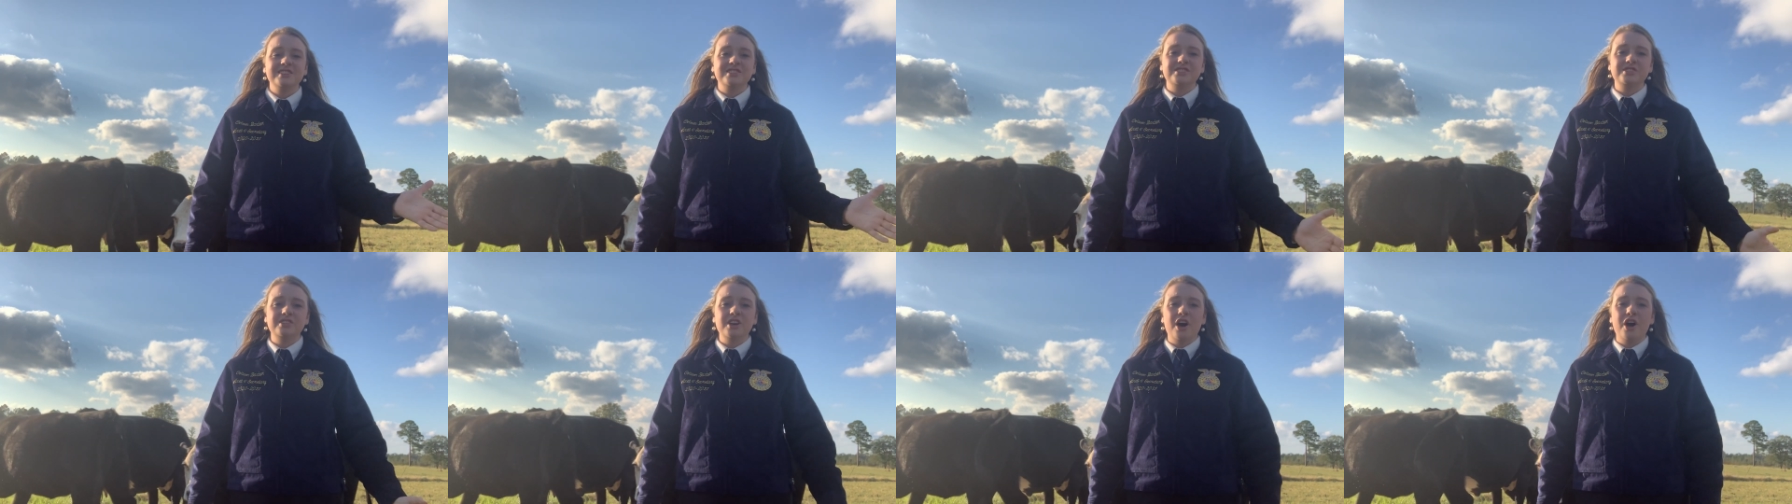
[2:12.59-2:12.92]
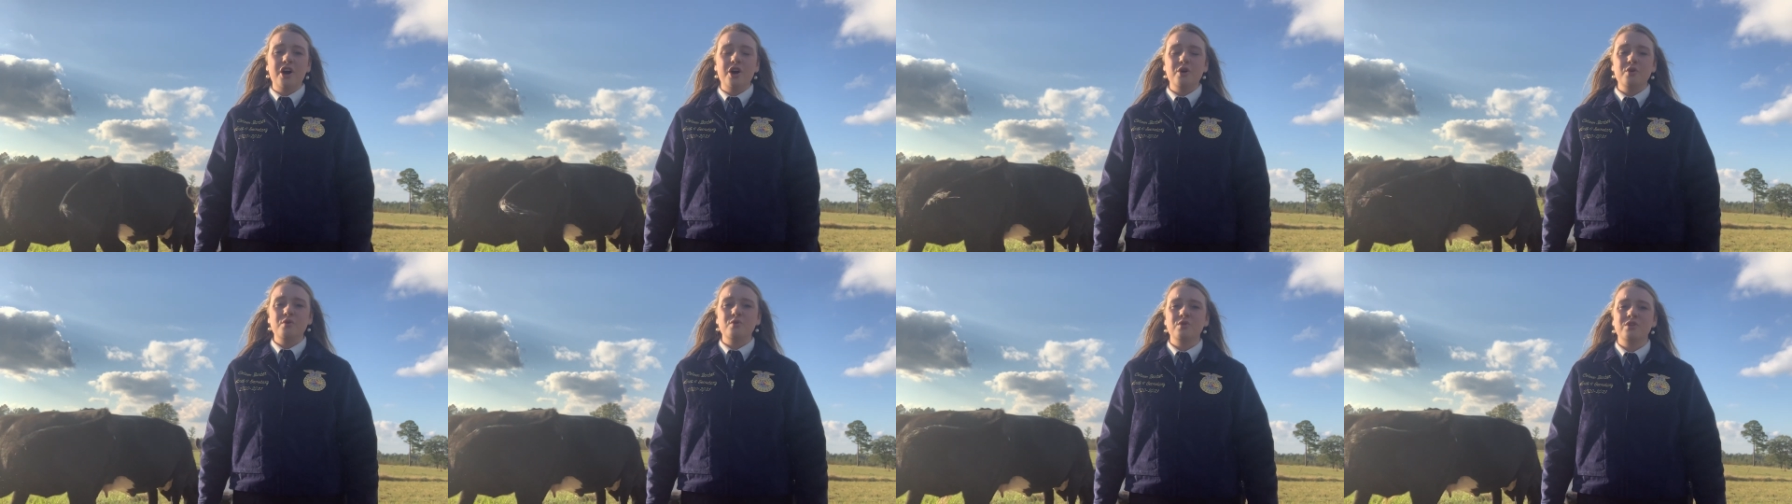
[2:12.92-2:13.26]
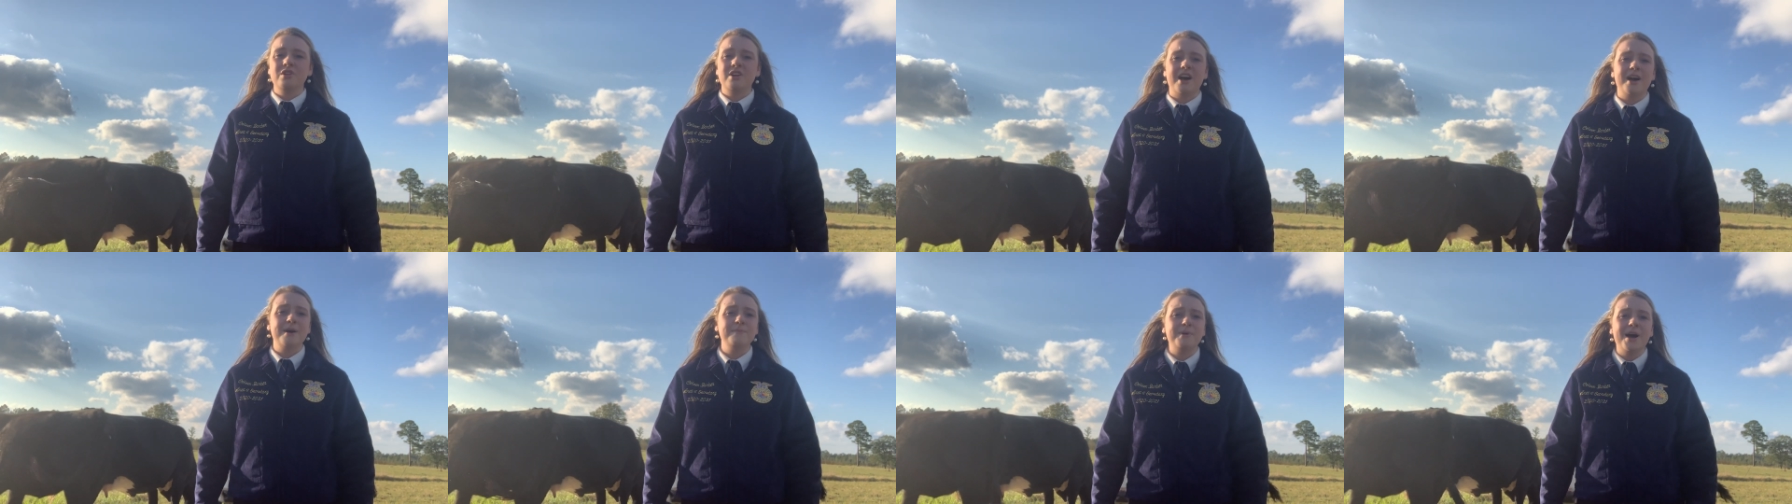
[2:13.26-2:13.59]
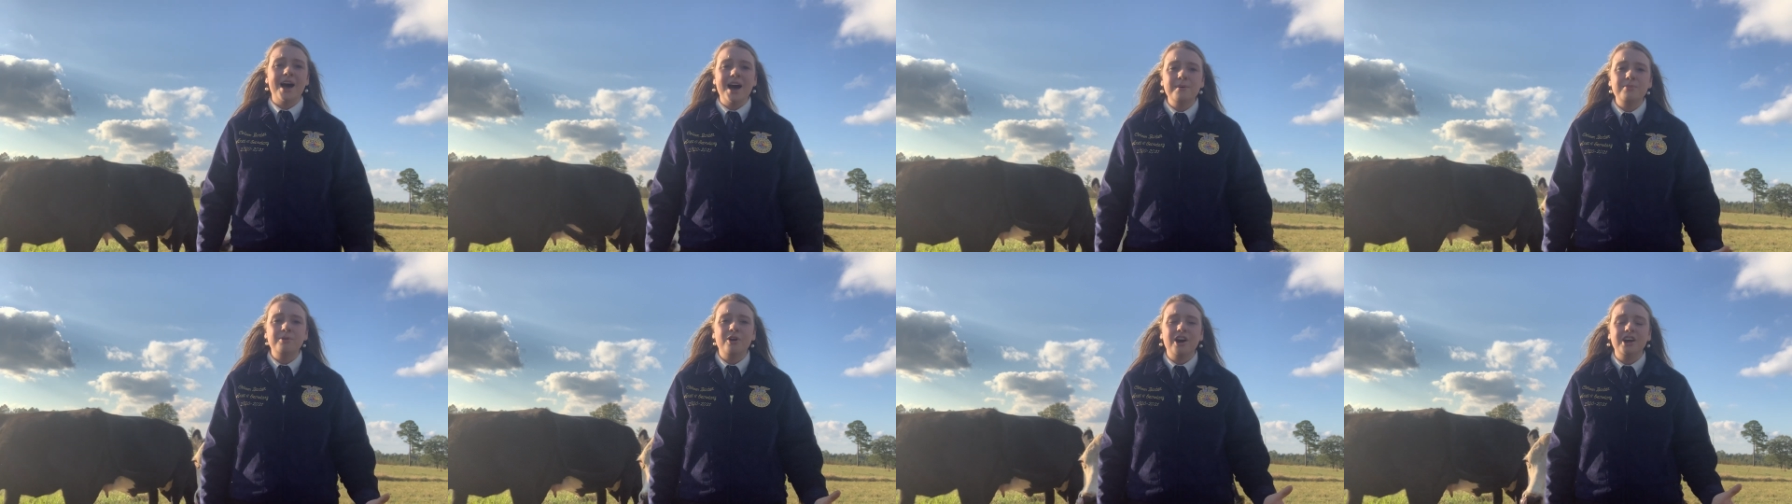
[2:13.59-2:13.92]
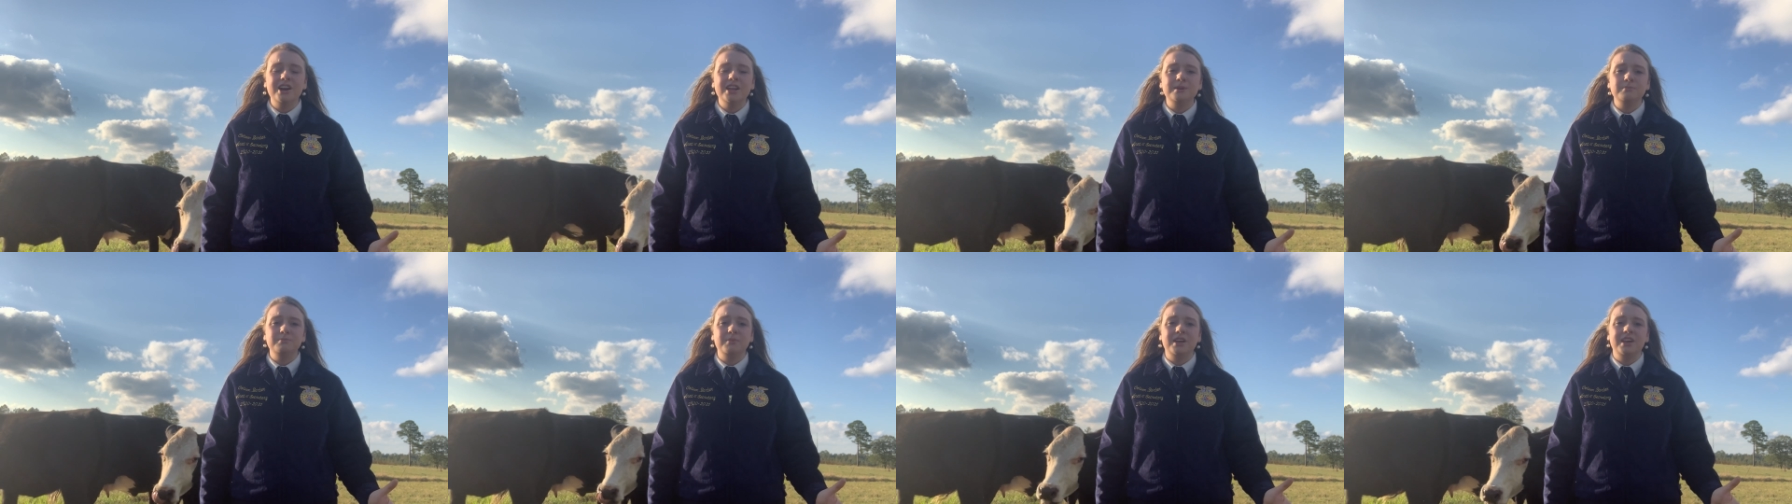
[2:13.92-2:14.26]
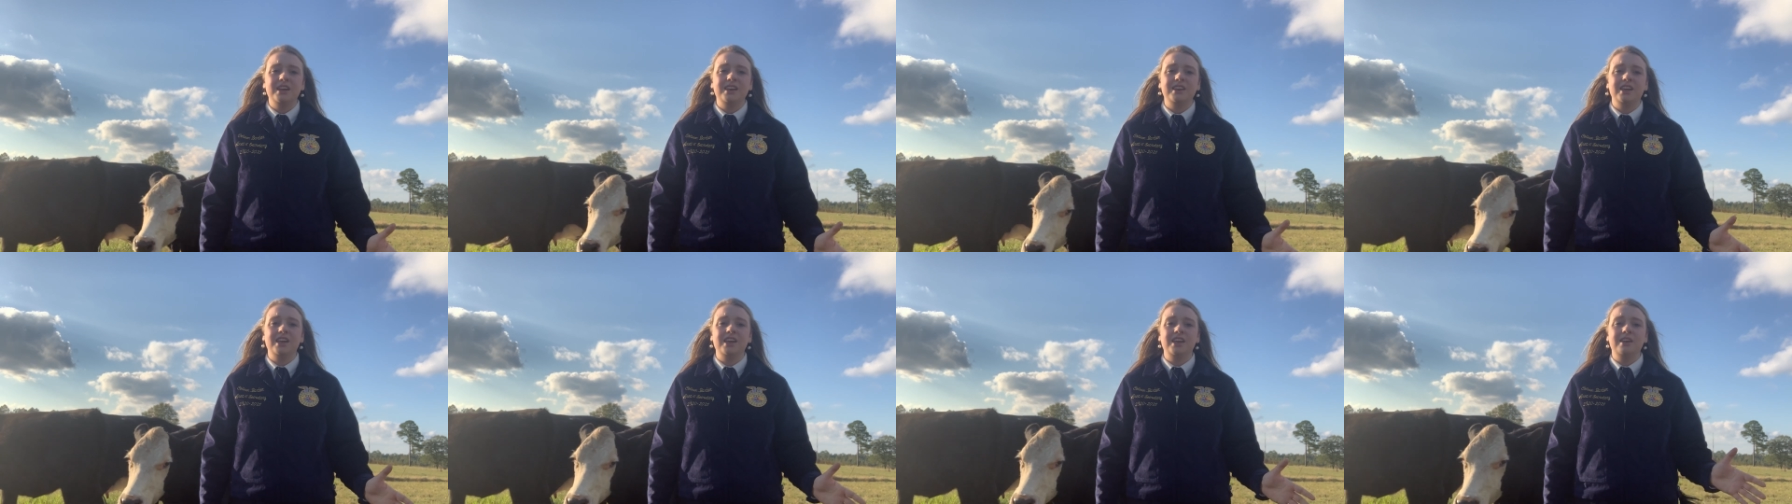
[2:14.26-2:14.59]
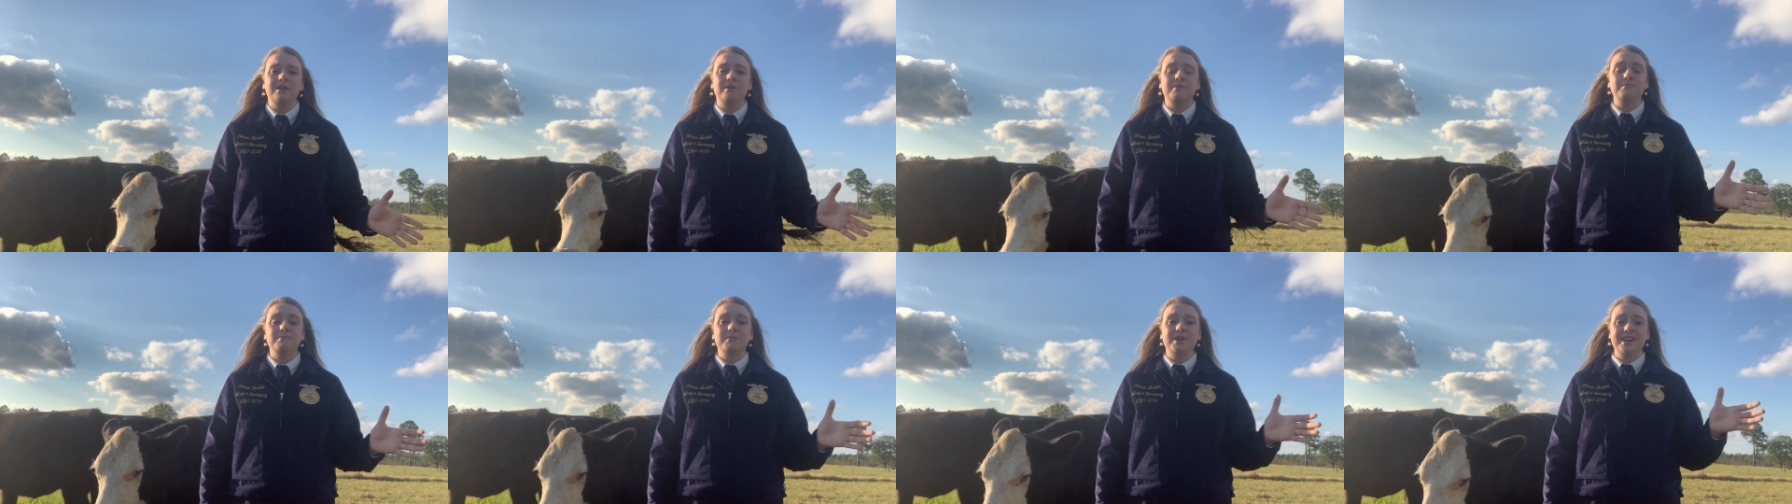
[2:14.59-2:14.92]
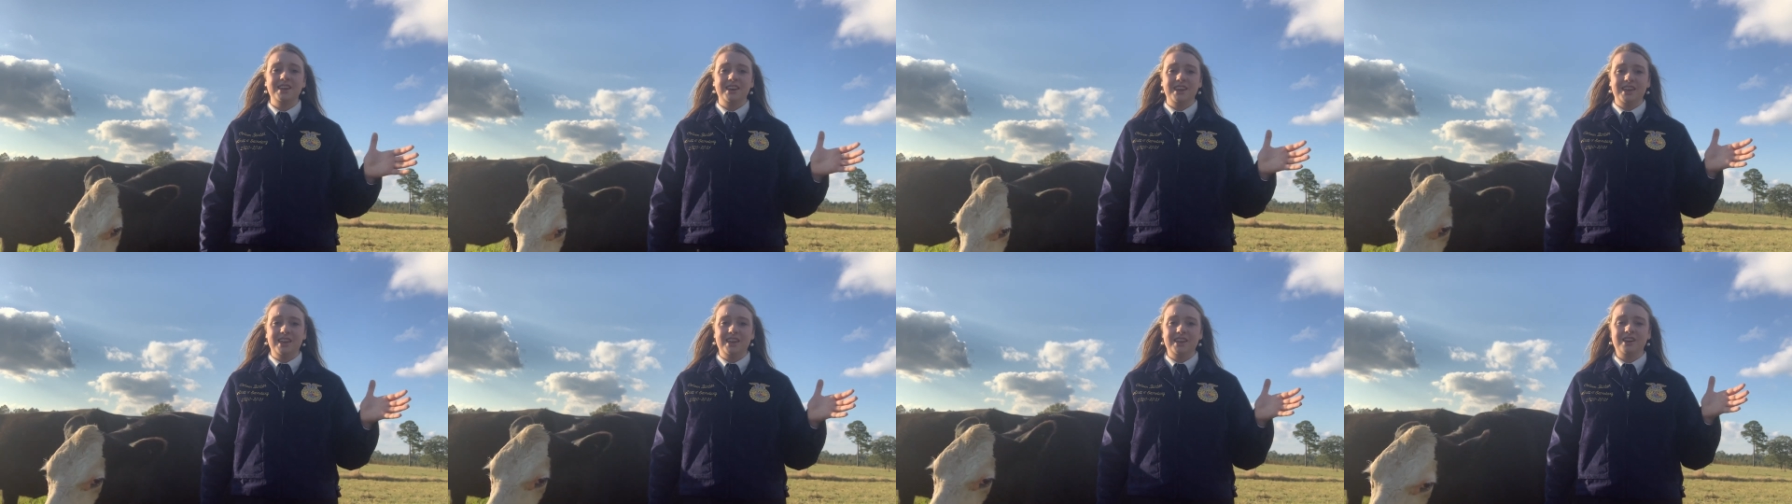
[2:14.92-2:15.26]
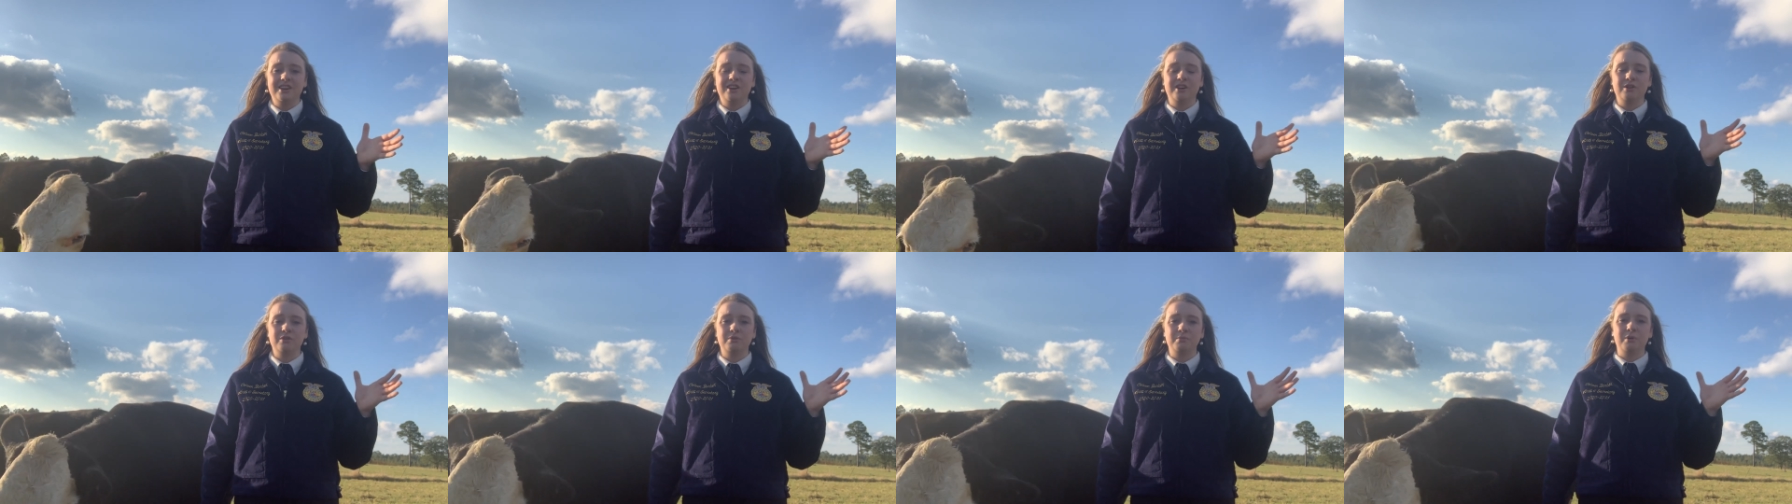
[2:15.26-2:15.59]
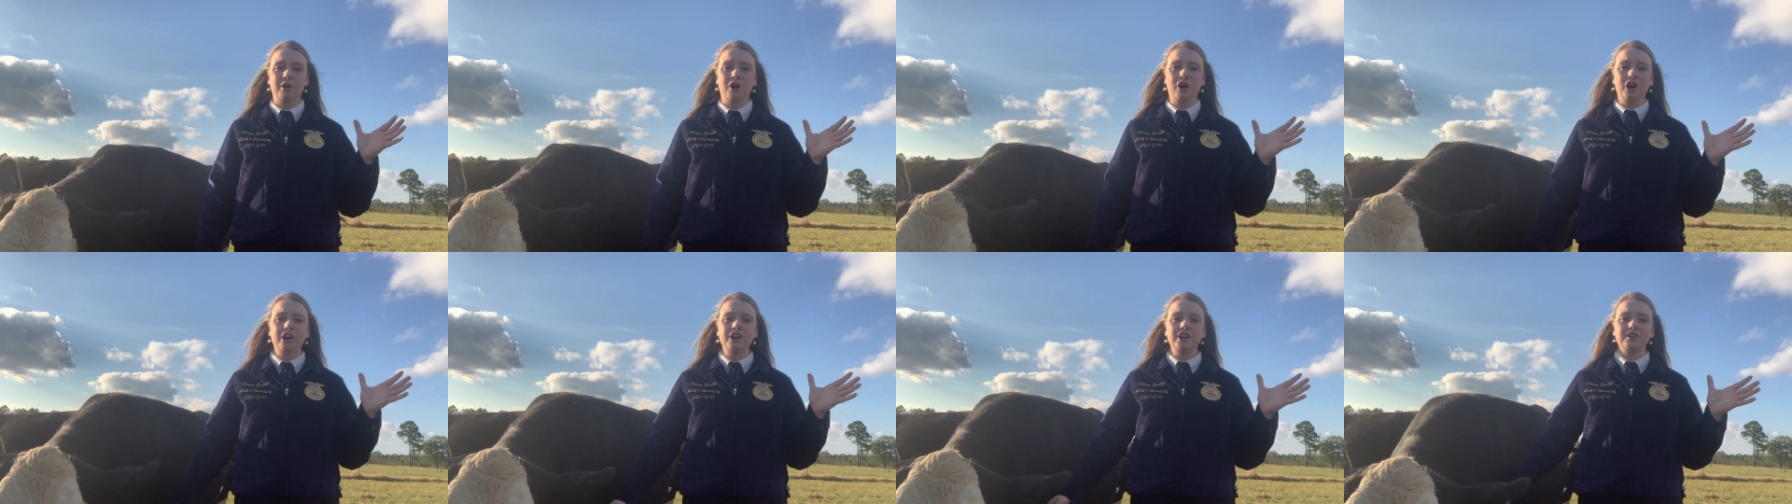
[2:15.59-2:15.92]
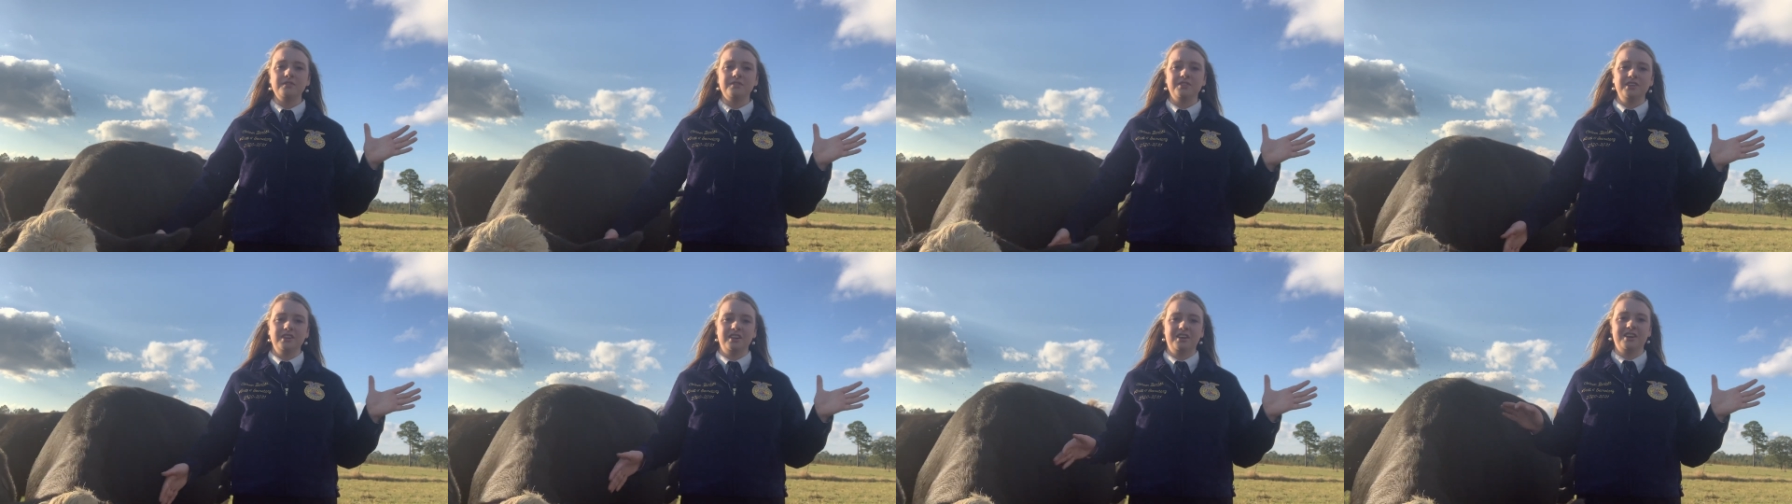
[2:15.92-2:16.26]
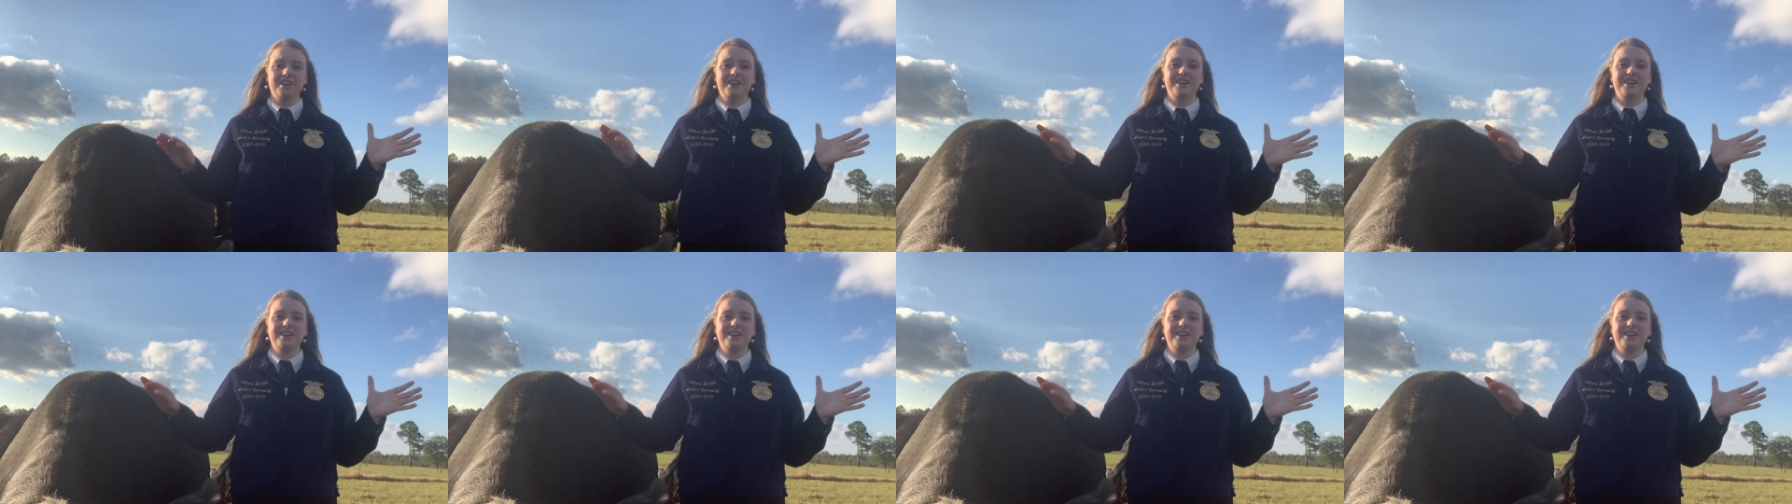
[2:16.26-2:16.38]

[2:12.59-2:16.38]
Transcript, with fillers: So a byproduct meaning, meaning part of the